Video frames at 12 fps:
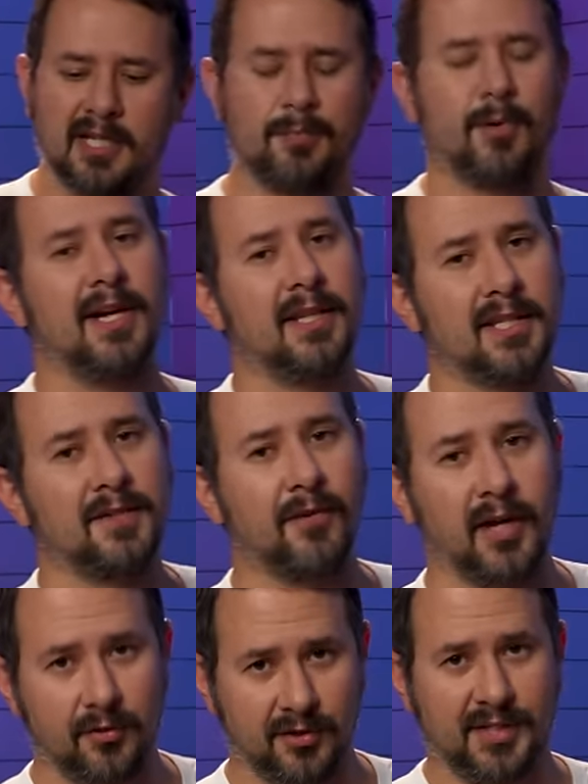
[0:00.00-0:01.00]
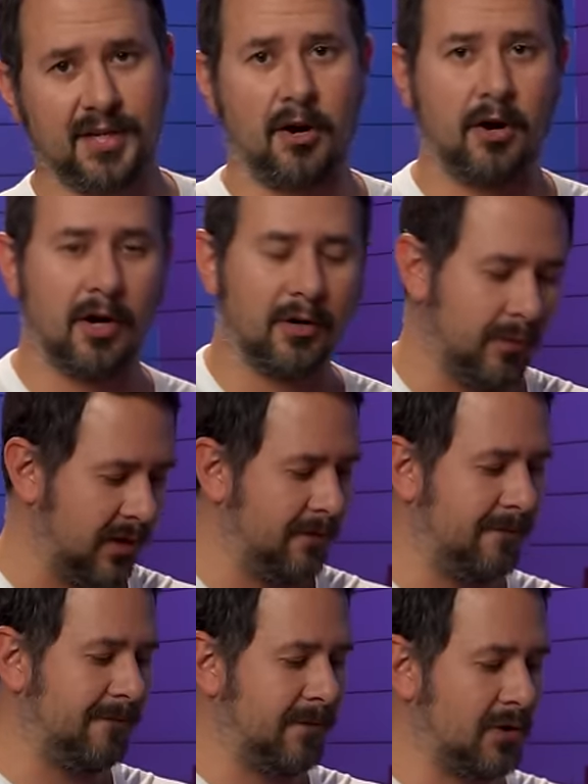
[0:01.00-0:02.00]
spray this fragrance on, when you
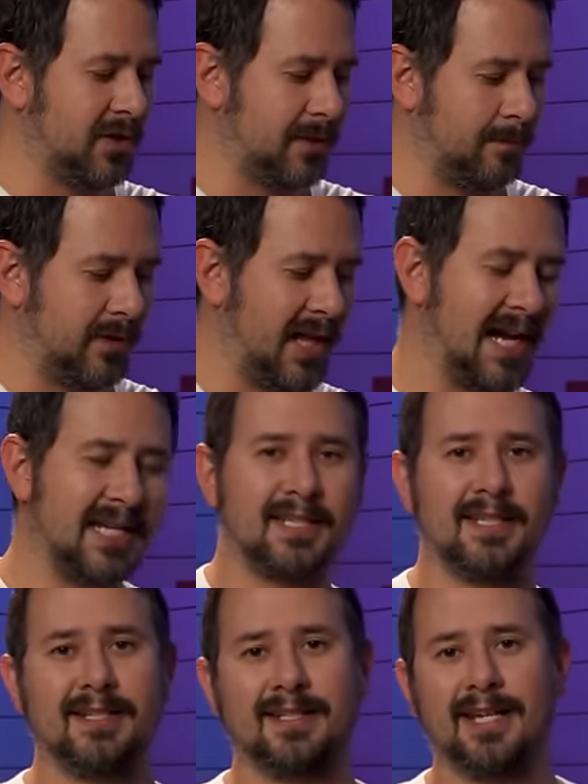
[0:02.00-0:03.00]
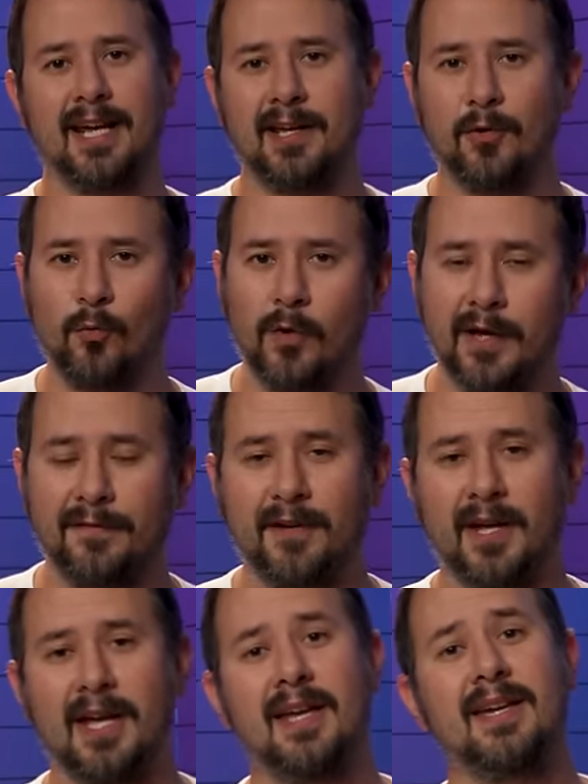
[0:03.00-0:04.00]
first blast it and take a whiff,
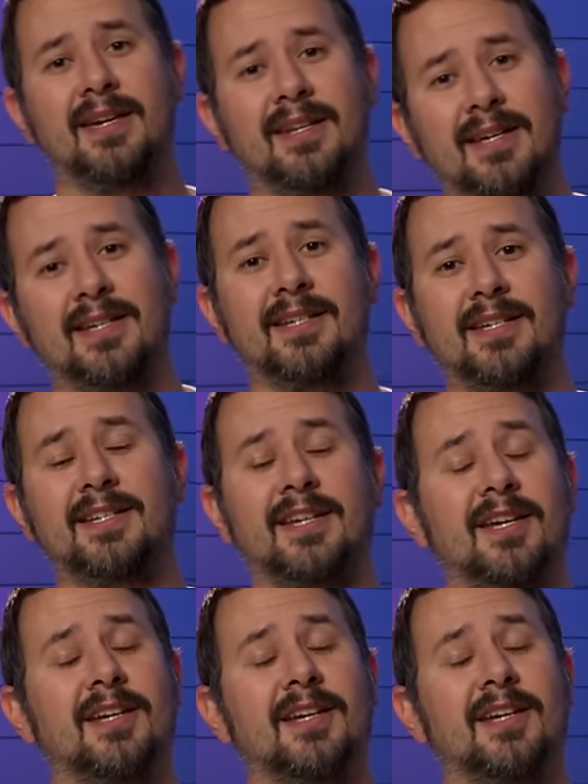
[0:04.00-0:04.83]
it is